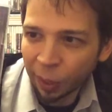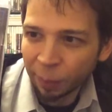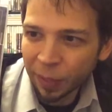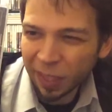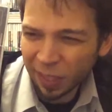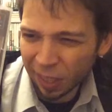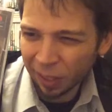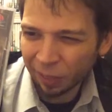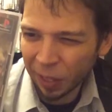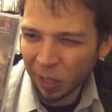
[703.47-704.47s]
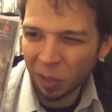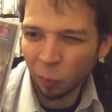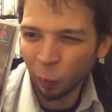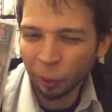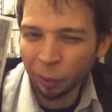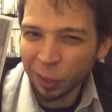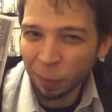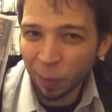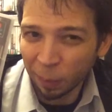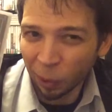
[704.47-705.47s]
this is kind of like the weirdest
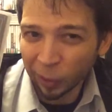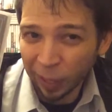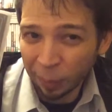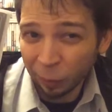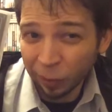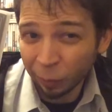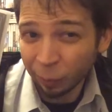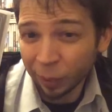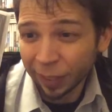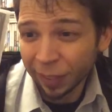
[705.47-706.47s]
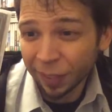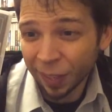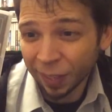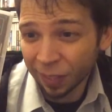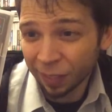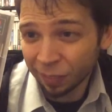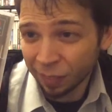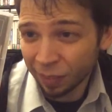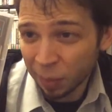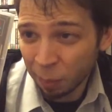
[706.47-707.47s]
pinball game you'll ever play. It's like
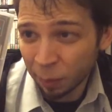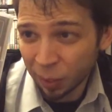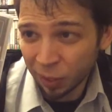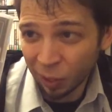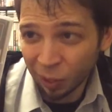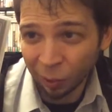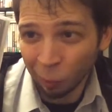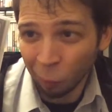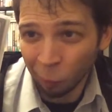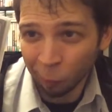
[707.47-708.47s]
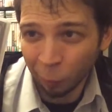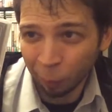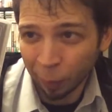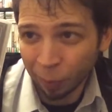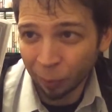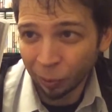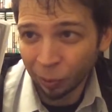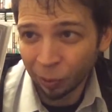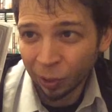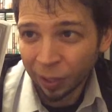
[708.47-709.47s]
this bizarre horror
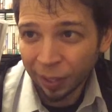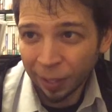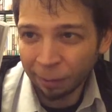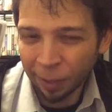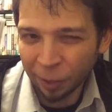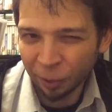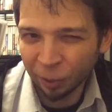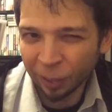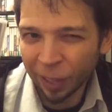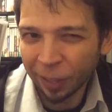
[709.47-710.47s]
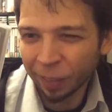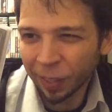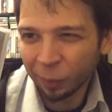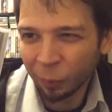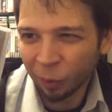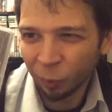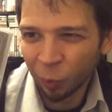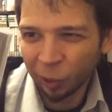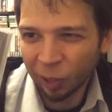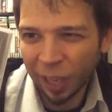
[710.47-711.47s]
pinball adventure kind of thing
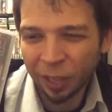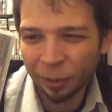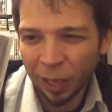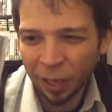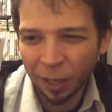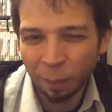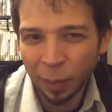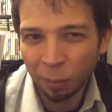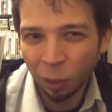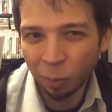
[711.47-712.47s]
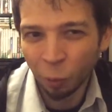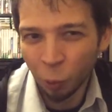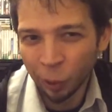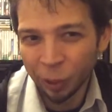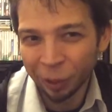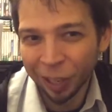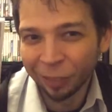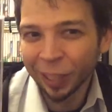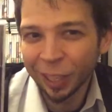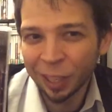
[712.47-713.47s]
where like you're not on a pinball board, you're kind of
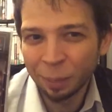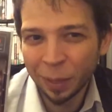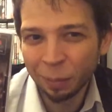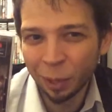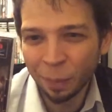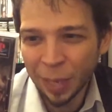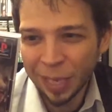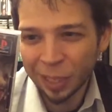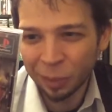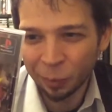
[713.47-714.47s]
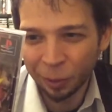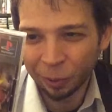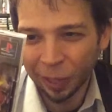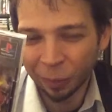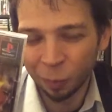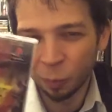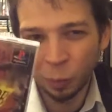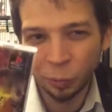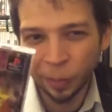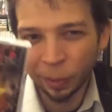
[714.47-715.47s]
like in a pinball maze where you're like
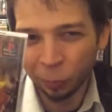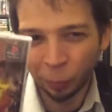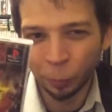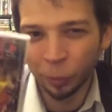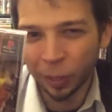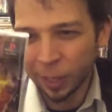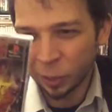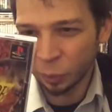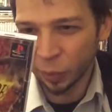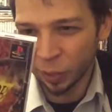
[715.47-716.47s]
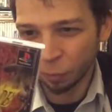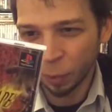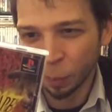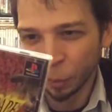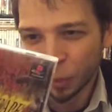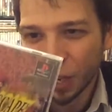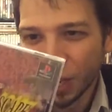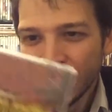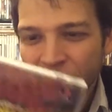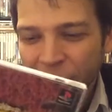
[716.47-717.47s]
moving through things with the flippers.
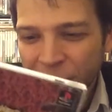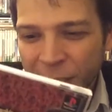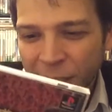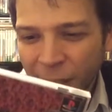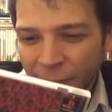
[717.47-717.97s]
It's